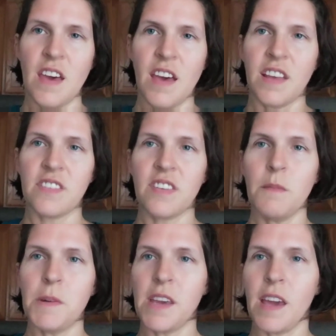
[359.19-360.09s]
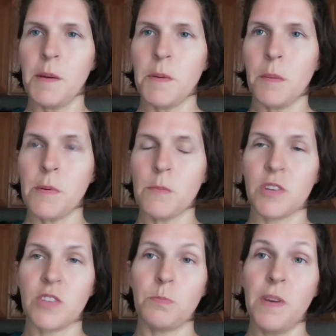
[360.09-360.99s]
And somebody came up and
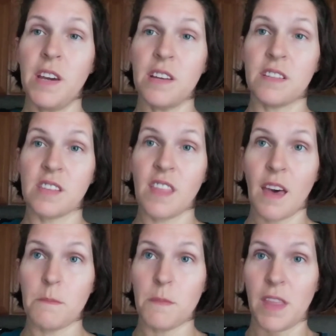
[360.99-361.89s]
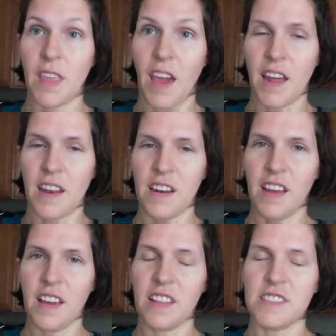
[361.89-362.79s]
was speaking to them, and they had an
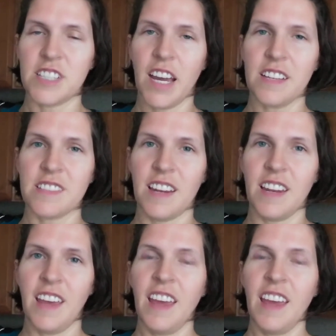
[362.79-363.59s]
English accent.